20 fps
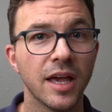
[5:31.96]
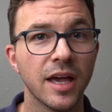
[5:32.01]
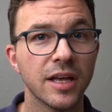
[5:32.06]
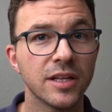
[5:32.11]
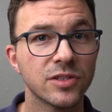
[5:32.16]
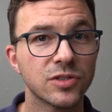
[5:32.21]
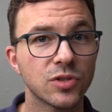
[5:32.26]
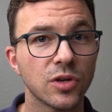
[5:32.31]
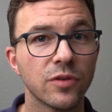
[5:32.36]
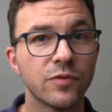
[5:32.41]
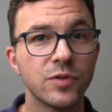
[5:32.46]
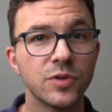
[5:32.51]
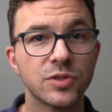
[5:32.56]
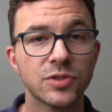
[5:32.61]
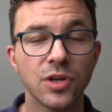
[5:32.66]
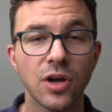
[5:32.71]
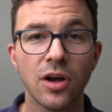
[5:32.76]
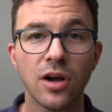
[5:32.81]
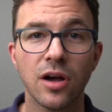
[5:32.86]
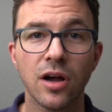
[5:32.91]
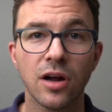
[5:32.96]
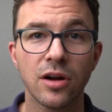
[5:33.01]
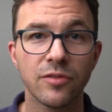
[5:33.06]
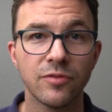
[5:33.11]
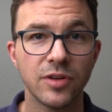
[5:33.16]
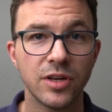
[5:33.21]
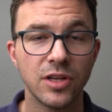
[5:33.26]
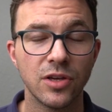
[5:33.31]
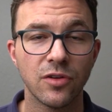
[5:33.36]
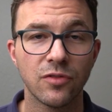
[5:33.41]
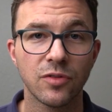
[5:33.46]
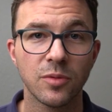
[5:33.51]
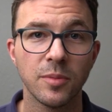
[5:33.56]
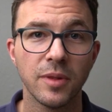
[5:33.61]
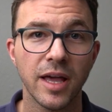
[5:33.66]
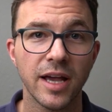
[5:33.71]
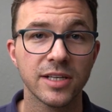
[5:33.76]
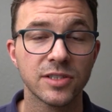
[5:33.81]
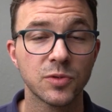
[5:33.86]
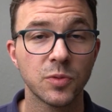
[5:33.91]
And so if you saw our video from
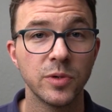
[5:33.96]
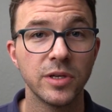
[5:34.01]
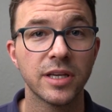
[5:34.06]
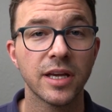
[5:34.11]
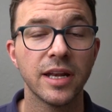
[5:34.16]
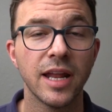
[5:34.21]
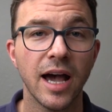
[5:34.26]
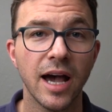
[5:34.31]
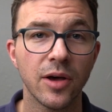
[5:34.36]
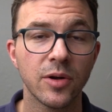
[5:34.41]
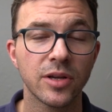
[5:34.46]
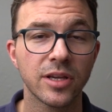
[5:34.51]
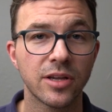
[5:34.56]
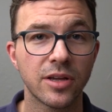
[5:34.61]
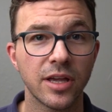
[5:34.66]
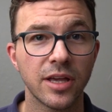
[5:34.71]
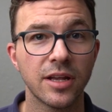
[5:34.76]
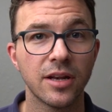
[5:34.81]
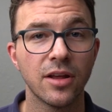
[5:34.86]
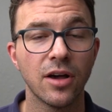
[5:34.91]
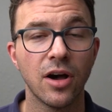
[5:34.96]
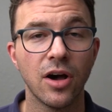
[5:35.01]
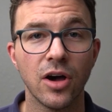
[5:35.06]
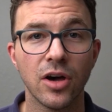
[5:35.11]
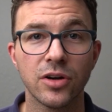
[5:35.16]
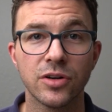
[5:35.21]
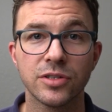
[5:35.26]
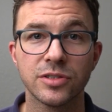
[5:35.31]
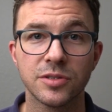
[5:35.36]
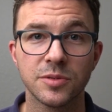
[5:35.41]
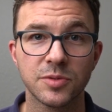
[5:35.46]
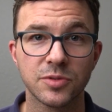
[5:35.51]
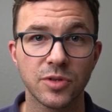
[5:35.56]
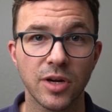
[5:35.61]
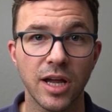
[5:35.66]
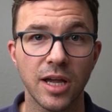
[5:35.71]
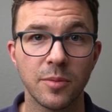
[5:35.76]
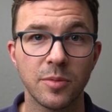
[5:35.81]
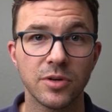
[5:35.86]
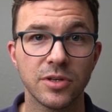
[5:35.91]
last week on how to get 100
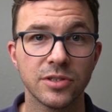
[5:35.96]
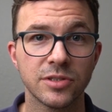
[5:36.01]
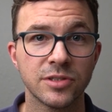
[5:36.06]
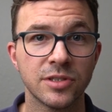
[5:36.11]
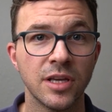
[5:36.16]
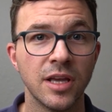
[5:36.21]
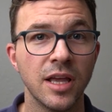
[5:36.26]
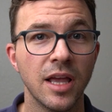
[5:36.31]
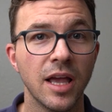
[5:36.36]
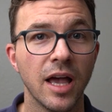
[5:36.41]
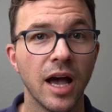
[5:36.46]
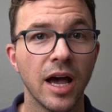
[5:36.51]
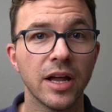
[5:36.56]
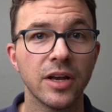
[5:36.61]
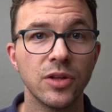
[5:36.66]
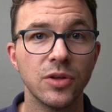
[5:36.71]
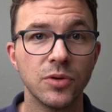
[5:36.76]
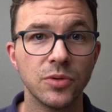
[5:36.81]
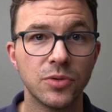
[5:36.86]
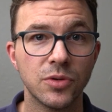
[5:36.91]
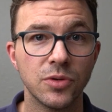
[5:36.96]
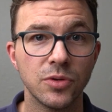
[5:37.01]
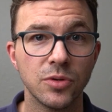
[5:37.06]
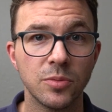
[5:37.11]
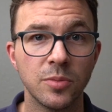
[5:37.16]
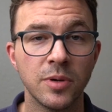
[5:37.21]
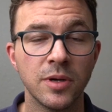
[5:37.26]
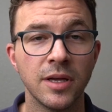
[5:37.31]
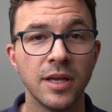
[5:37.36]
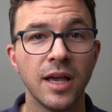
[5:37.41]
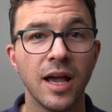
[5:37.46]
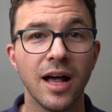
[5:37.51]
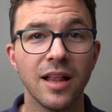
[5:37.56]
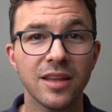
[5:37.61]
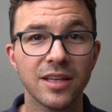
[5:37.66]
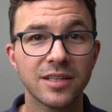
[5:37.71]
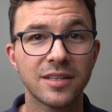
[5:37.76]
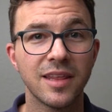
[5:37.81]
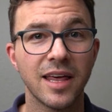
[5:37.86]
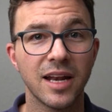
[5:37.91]
subscribers on YouTube, I'll
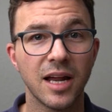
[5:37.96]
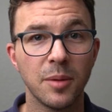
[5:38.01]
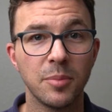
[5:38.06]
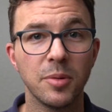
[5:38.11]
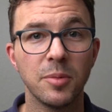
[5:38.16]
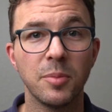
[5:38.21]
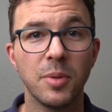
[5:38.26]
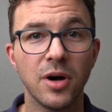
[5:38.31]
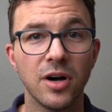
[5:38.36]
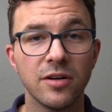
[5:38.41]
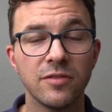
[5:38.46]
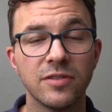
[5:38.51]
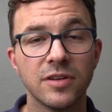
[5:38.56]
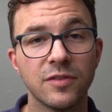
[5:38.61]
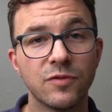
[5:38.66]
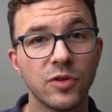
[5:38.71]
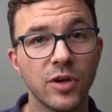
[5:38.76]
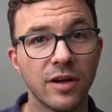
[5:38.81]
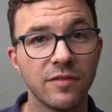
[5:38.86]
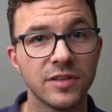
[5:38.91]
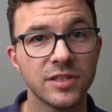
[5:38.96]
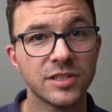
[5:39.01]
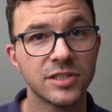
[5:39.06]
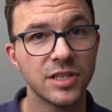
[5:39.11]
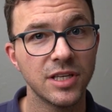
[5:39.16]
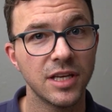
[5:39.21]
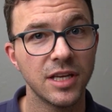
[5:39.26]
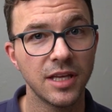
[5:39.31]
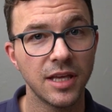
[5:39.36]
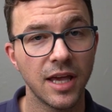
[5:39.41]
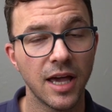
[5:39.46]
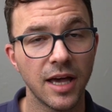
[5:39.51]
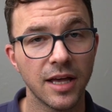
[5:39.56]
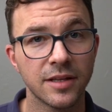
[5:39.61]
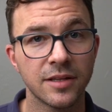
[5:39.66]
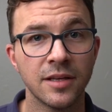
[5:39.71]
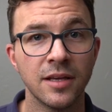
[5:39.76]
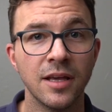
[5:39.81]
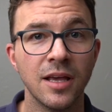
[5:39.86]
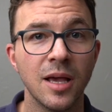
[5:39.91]
link to that up above if you haven't seen it
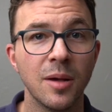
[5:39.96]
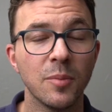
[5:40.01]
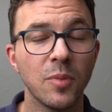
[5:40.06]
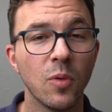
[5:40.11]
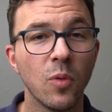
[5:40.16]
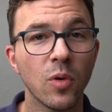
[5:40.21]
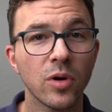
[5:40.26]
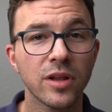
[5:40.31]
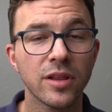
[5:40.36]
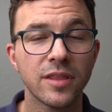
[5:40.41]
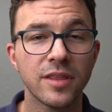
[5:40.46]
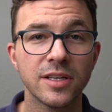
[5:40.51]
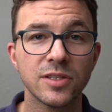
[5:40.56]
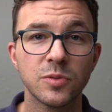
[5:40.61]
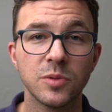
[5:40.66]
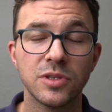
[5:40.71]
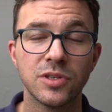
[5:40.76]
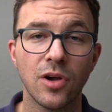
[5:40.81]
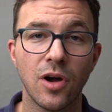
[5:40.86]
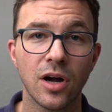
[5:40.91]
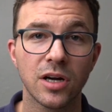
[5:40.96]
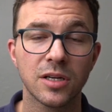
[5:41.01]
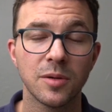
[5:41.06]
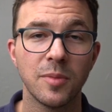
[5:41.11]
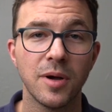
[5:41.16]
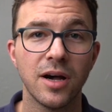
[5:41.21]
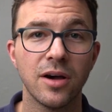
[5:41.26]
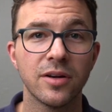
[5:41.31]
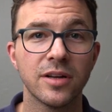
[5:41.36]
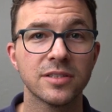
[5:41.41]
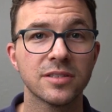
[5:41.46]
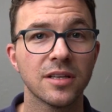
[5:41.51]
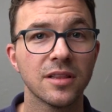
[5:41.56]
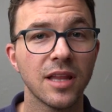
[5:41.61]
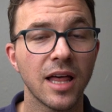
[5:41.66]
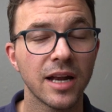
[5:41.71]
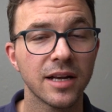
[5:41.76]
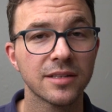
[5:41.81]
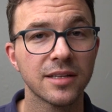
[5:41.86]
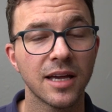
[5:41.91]
yet. But one of the things we talked about is a
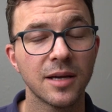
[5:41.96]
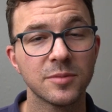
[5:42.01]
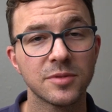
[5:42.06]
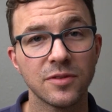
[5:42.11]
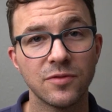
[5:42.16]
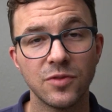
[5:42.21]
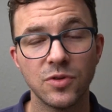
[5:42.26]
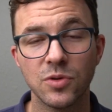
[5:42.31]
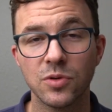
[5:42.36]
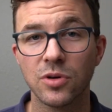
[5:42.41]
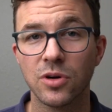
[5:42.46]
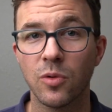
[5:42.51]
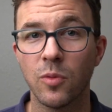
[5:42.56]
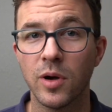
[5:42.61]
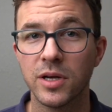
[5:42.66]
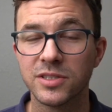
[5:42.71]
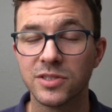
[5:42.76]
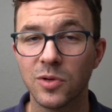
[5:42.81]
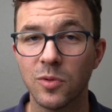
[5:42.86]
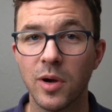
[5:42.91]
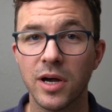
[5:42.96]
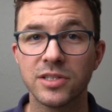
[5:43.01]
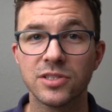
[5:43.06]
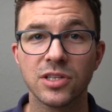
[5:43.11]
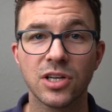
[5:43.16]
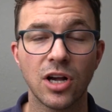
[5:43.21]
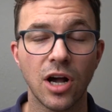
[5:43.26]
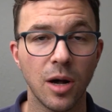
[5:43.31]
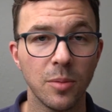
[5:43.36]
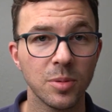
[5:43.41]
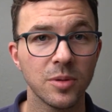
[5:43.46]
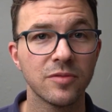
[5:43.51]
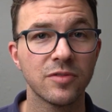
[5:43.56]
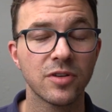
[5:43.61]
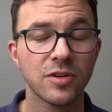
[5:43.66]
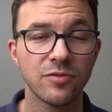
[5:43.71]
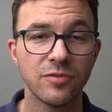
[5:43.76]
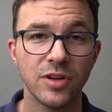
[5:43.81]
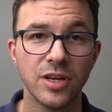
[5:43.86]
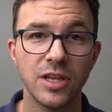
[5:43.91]
lot of times a viewer wants to watch a couple of
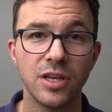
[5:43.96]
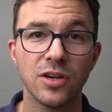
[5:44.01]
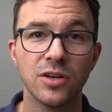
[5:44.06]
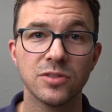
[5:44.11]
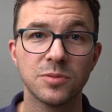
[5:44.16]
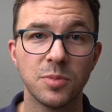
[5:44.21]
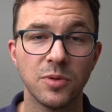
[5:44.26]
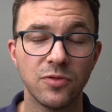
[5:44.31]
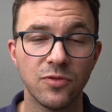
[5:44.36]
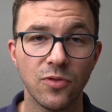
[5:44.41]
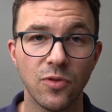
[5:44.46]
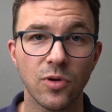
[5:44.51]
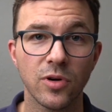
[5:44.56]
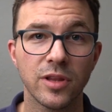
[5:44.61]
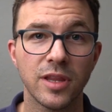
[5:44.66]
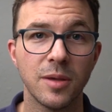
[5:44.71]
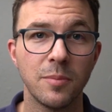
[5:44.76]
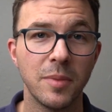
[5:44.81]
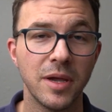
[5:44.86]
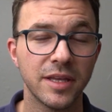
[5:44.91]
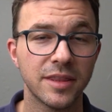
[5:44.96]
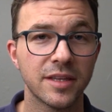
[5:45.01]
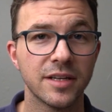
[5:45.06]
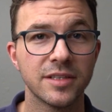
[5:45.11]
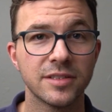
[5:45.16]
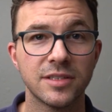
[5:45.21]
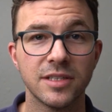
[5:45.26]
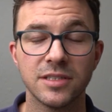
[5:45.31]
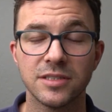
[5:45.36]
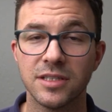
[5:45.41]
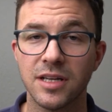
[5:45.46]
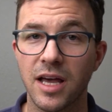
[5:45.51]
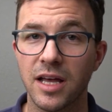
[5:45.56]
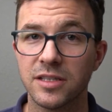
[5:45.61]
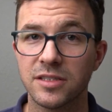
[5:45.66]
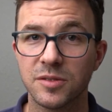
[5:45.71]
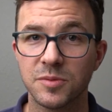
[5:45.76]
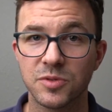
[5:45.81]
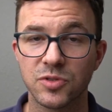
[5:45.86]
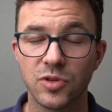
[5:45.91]
your videos before they make the decision
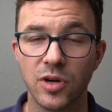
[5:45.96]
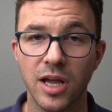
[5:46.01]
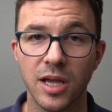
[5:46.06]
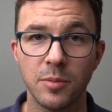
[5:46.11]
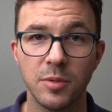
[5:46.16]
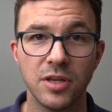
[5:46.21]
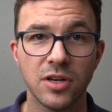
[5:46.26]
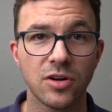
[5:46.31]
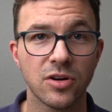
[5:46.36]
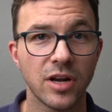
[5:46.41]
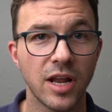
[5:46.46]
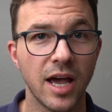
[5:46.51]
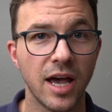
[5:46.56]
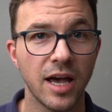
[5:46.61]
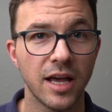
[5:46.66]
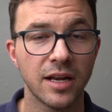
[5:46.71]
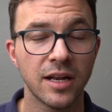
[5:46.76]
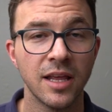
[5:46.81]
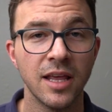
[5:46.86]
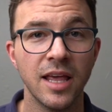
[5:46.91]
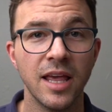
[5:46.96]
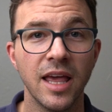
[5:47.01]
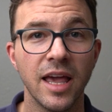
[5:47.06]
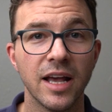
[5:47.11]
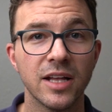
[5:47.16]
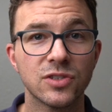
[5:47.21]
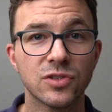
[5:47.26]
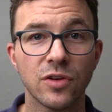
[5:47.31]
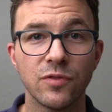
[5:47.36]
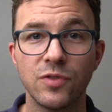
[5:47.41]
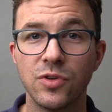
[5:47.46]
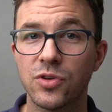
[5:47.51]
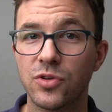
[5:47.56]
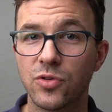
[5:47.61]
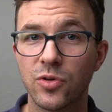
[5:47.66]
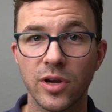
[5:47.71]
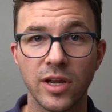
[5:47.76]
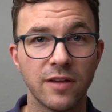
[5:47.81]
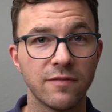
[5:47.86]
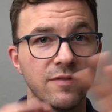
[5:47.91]
on subscribing or not. And so if you
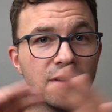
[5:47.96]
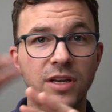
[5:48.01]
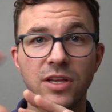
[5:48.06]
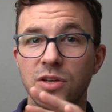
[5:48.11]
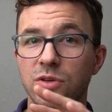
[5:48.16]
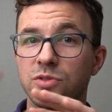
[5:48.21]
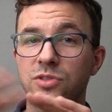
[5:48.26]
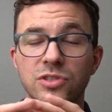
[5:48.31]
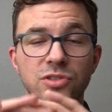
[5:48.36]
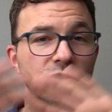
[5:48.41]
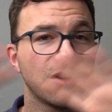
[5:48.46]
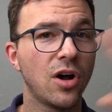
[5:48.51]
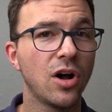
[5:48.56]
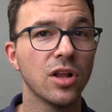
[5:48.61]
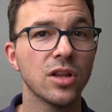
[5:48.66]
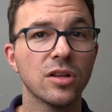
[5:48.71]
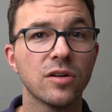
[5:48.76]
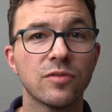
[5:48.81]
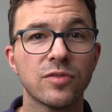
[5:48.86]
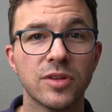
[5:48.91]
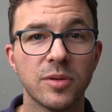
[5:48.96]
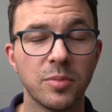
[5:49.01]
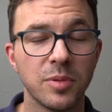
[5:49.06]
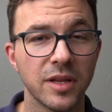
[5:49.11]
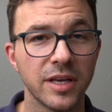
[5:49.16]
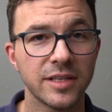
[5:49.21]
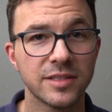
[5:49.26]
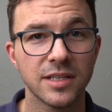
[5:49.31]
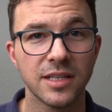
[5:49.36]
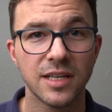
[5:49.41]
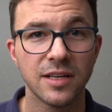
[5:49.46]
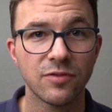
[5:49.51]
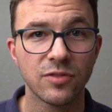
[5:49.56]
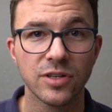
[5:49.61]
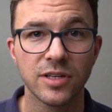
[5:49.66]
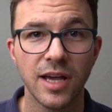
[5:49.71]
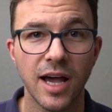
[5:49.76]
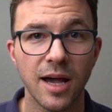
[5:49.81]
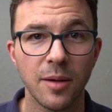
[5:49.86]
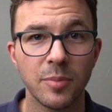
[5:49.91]
create videos just all over the place on
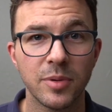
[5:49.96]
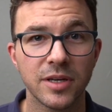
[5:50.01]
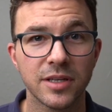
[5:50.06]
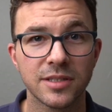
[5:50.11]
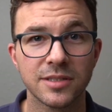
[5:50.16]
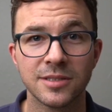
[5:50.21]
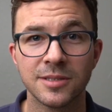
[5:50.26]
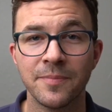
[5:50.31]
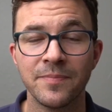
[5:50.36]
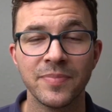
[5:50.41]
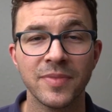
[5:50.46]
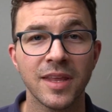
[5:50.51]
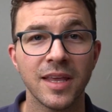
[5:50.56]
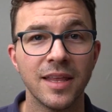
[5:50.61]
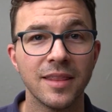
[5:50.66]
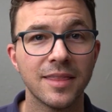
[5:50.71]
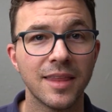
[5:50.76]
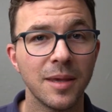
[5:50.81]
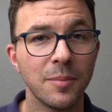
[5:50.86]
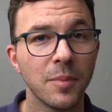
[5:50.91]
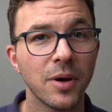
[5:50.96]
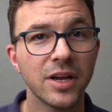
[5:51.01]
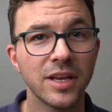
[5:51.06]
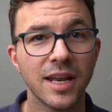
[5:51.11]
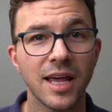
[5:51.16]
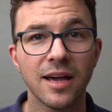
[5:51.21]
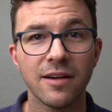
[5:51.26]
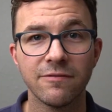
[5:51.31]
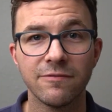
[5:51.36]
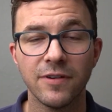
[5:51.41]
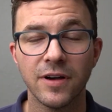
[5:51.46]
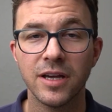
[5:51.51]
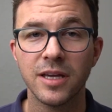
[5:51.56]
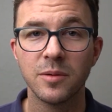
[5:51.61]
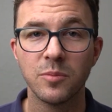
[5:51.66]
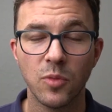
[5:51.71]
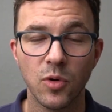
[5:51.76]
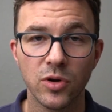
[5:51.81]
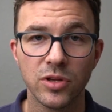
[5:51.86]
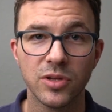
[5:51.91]
different topics, they might not
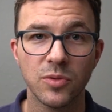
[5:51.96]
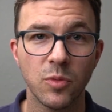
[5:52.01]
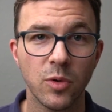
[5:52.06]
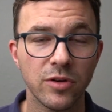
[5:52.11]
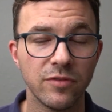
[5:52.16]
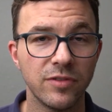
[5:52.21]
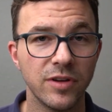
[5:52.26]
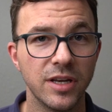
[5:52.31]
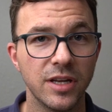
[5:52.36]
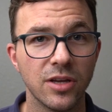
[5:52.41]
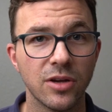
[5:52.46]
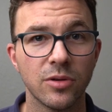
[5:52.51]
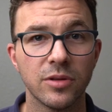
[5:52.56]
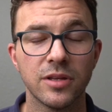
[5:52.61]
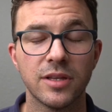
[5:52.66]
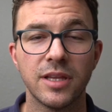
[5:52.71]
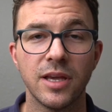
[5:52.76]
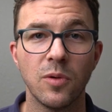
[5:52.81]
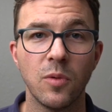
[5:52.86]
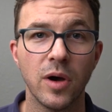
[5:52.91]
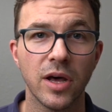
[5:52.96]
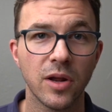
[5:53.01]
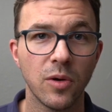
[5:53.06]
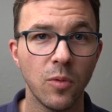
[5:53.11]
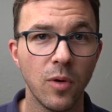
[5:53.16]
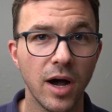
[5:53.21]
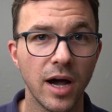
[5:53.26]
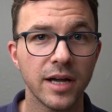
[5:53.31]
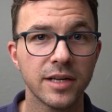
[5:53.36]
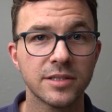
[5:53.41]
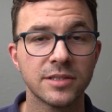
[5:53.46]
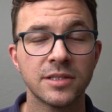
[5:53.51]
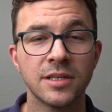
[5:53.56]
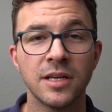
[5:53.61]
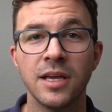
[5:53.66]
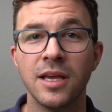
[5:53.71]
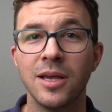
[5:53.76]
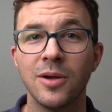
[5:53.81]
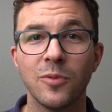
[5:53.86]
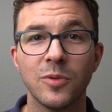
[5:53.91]
find more than one video that they want to watch,
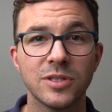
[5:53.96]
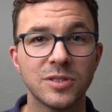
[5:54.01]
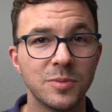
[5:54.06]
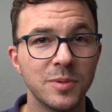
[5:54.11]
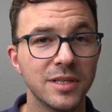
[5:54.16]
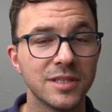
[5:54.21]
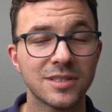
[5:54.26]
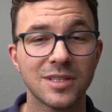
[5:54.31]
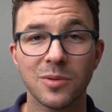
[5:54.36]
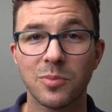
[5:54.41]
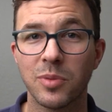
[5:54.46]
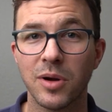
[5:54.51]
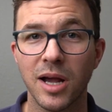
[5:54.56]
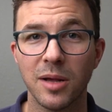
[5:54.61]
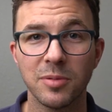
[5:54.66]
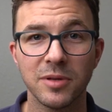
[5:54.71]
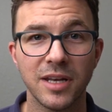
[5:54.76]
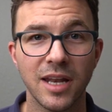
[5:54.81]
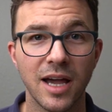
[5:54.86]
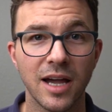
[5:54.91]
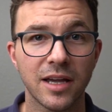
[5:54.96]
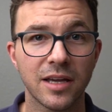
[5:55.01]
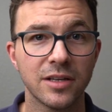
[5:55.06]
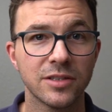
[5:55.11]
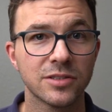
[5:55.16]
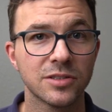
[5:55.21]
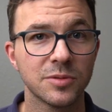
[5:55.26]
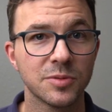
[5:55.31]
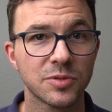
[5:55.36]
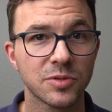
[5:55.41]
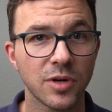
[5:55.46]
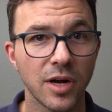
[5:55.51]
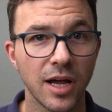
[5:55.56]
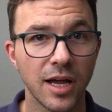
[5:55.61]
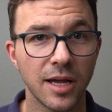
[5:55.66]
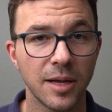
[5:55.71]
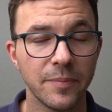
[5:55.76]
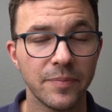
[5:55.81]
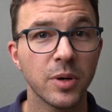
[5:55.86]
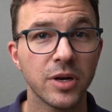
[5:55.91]
which means they're probably not going to subscribe.